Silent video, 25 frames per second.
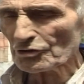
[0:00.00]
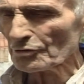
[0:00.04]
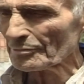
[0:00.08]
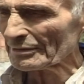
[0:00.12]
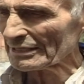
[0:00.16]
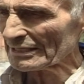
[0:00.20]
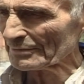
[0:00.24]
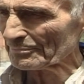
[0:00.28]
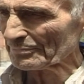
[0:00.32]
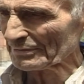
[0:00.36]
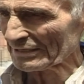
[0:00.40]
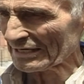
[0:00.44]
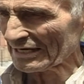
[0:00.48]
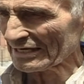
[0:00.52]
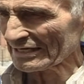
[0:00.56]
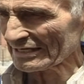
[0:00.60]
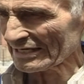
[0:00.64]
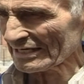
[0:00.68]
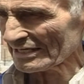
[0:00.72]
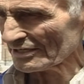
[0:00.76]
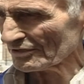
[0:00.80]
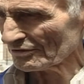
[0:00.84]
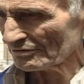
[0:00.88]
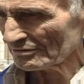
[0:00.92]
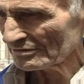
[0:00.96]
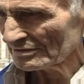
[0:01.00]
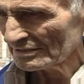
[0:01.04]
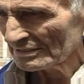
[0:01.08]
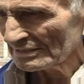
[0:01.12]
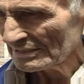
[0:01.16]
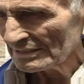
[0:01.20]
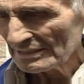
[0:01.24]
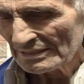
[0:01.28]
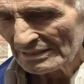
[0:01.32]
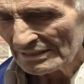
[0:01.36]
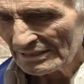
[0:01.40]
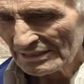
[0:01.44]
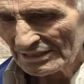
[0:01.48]
I remember that Christ
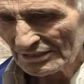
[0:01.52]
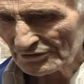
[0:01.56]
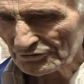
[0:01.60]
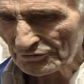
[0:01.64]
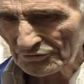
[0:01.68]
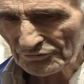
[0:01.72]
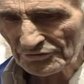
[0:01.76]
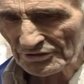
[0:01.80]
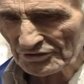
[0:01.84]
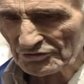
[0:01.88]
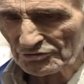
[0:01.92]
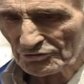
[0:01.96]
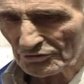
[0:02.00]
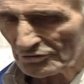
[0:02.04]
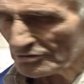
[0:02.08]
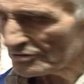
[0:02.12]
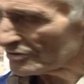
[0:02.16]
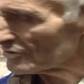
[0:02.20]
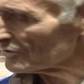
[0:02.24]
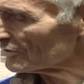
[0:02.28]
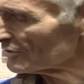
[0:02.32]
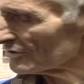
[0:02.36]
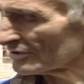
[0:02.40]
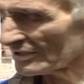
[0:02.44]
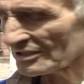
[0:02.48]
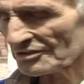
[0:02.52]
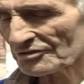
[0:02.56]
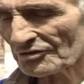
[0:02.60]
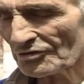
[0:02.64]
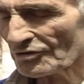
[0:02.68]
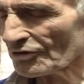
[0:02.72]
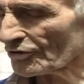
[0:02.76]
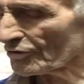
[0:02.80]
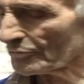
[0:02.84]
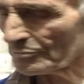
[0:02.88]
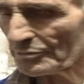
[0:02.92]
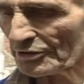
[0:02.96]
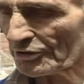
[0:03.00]
says that those who put the tools
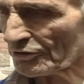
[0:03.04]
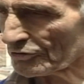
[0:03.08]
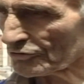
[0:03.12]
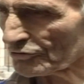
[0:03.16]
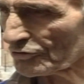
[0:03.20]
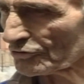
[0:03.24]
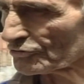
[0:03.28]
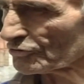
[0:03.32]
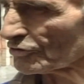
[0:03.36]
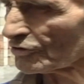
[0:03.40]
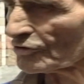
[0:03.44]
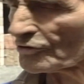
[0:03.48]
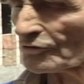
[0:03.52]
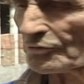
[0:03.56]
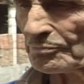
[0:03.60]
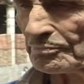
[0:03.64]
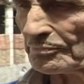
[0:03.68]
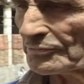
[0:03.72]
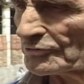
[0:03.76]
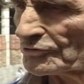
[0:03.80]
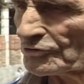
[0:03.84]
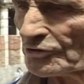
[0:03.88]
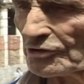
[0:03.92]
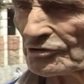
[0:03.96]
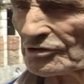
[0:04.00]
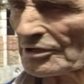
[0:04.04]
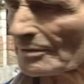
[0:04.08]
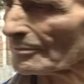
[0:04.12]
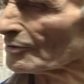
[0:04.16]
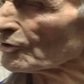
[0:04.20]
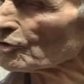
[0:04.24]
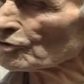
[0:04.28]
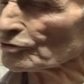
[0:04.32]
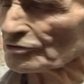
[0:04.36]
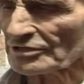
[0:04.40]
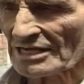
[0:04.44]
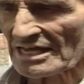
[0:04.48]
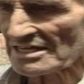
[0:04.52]
aside and walk away
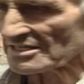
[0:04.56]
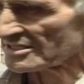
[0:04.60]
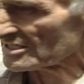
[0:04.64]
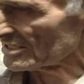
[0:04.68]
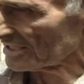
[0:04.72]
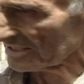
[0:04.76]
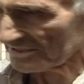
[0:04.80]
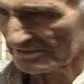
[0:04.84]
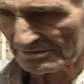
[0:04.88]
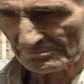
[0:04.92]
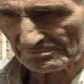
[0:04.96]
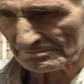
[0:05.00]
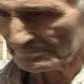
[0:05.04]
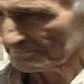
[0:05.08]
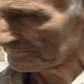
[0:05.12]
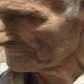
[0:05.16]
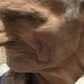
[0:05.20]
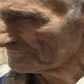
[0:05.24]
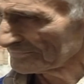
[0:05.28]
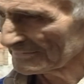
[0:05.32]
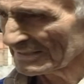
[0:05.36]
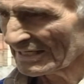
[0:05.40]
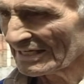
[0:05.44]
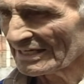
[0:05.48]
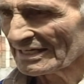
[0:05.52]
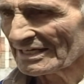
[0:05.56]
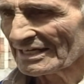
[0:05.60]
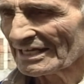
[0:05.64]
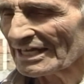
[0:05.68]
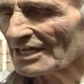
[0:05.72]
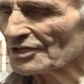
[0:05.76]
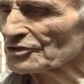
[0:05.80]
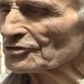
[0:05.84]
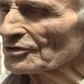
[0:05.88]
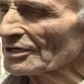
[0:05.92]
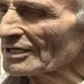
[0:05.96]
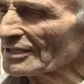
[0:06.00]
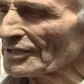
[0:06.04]
don't have rights to heaven.
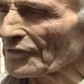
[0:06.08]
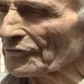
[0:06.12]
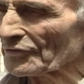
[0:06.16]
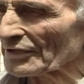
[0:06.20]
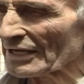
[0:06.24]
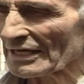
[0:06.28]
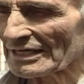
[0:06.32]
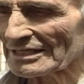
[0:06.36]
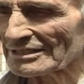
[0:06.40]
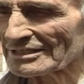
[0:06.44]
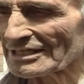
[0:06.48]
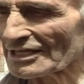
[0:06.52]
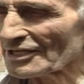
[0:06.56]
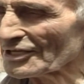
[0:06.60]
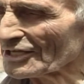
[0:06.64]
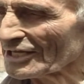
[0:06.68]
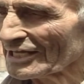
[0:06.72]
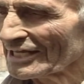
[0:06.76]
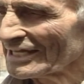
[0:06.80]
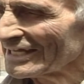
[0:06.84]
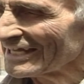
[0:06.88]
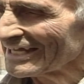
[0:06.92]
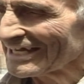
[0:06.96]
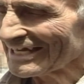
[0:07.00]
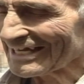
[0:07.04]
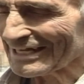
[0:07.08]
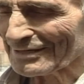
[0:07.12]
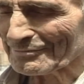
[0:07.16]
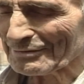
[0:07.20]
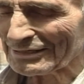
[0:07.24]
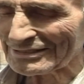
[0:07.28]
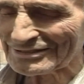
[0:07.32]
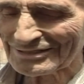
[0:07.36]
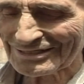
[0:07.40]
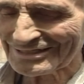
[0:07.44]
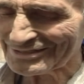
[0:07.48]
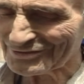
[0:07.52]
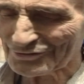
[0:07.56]

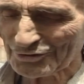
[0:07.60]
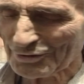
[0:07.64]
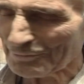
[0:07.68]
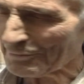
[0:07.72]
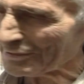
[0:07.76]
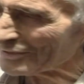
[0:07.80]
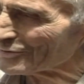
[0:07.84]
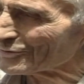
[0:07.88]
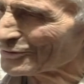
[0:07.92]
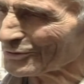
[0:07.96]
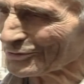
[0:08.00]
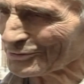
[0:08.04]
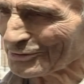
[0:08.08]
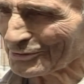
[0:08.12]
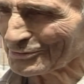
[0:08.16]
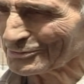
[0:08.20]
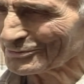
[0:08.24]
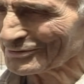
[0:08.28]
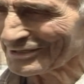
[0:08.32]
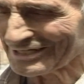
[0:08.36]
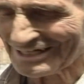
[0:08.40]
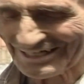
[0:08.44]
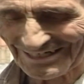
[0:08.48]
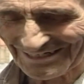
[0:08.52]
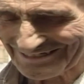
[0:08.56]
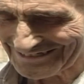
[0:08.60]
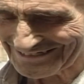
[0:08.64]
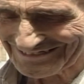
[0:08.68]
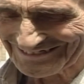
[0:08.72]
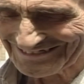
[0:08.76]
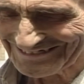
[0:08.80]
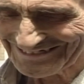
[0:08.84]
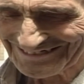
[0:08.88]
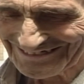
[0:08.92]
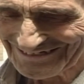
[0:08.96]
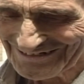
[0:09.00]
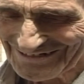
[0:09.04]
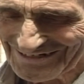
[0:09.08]
I work with
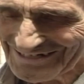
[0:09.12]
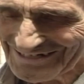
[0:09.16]
passion.